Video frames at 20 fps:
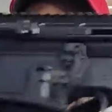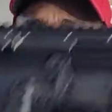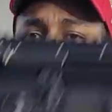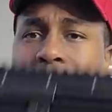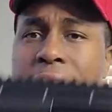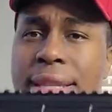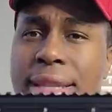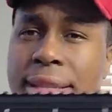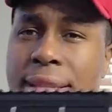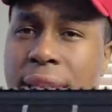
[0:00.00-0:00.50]

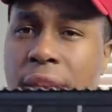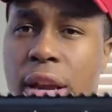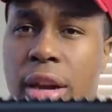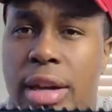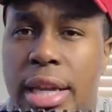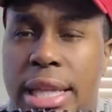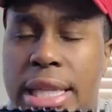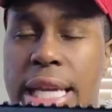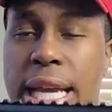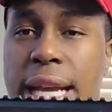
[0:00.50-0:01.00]
this is
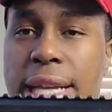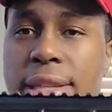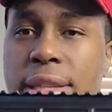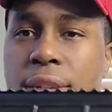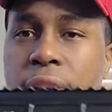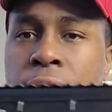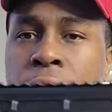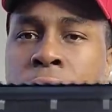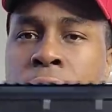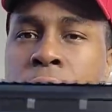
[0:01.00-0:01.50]
DRD
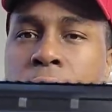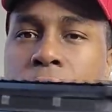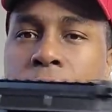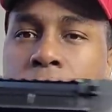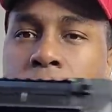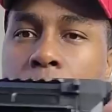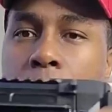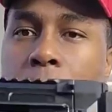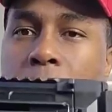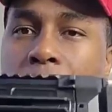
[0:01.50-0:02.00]
Tactical's
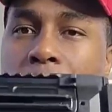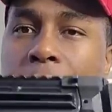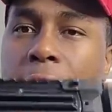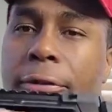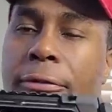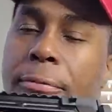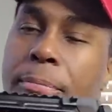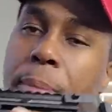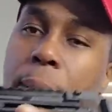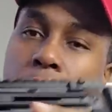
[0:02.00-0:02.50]

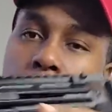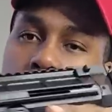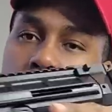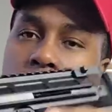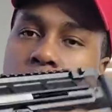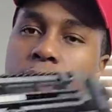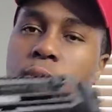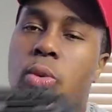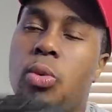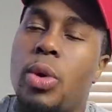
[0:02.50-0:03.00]

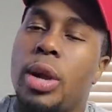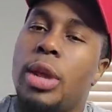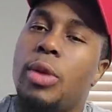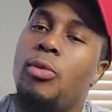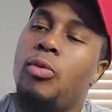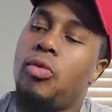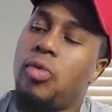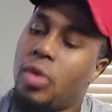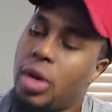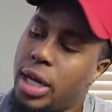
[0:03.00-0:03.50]

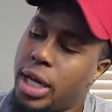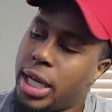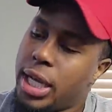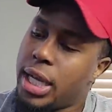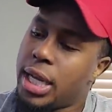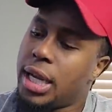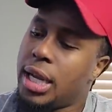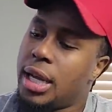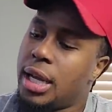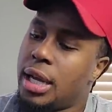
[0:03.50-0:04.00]

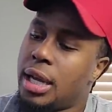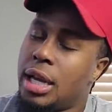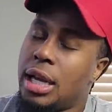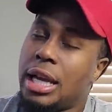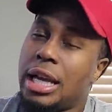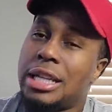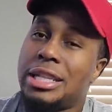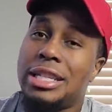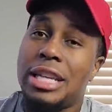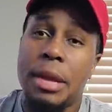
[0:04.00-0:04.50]
MFP-21,
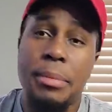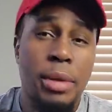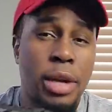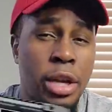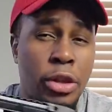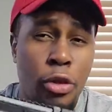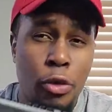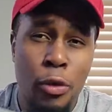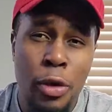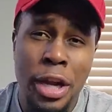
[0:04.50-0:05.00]
chambered
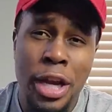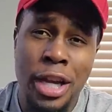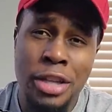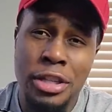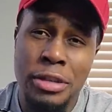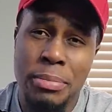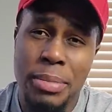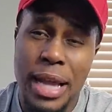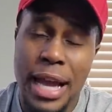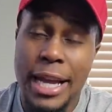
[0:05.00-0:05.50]
in
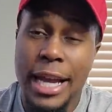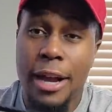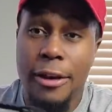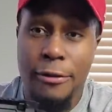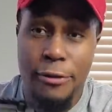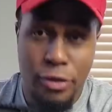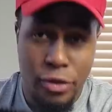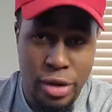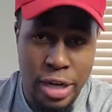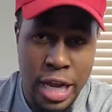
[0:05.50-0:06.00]
300
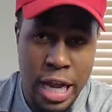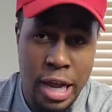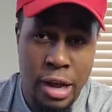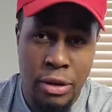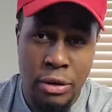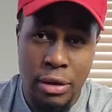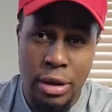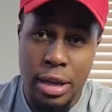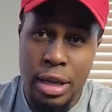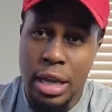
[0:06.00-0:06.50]
blackout for now.
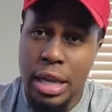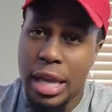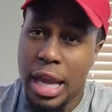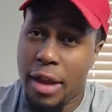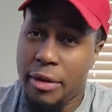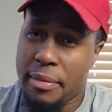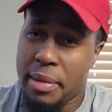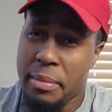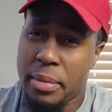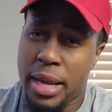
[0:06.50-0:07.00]
Y'all
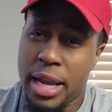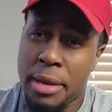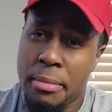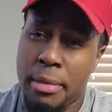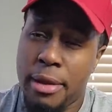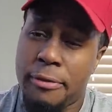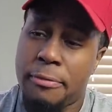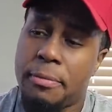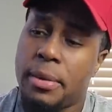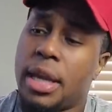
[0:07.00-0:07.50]
remember
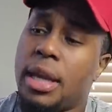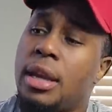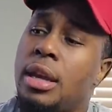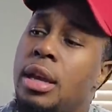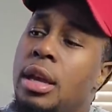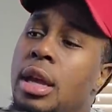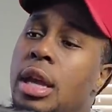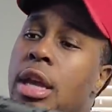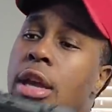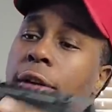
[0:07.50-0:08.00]
MFP?
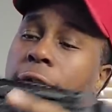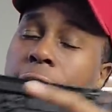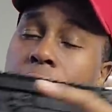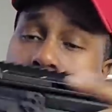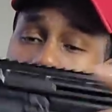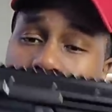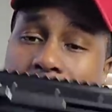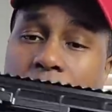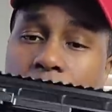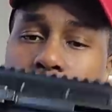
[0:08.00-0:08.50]
For
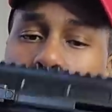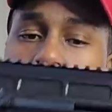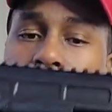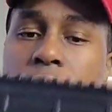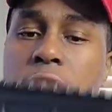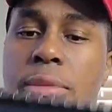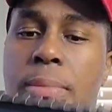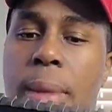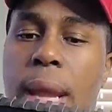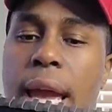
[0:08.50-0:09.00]
now,
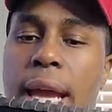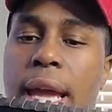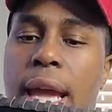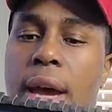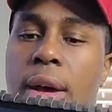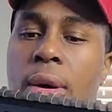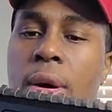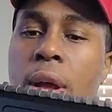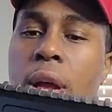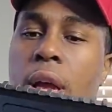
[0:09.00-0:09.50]
300 blackout.